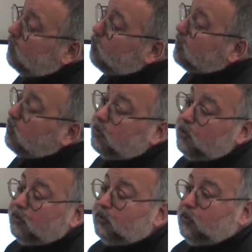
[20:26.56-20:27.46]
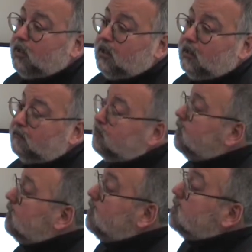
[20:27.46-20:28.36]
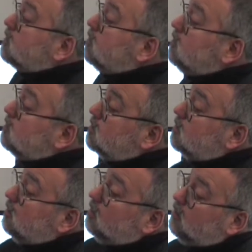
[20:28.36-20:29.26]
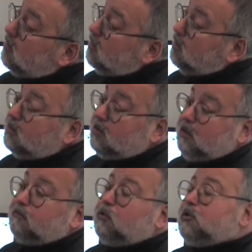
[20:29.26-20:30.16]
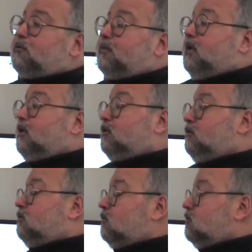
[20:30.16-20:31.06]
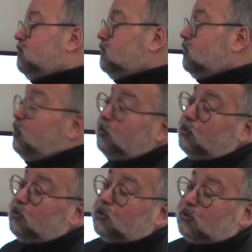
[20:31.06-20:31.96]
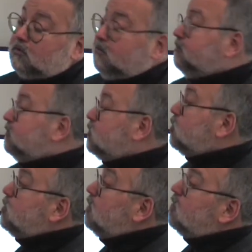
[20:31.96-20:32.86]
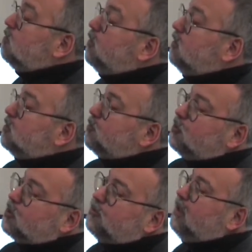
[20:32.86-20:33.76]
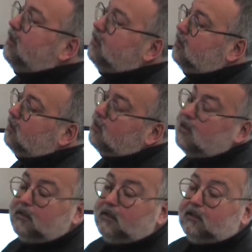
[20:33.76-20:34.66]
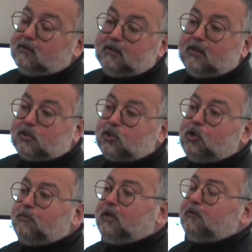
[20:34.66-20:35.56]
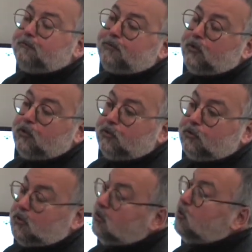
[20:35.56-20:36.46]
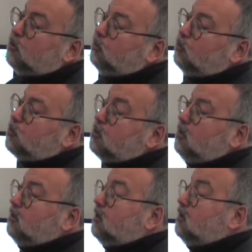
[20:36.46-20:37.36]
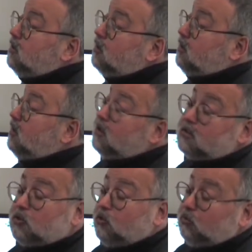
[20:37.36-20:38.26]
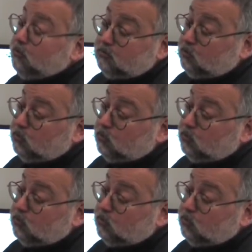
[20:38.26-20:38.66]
what you're going to have is if you expect due to social corporate responsibility that the assortment of products that you're going to see in the retail is going to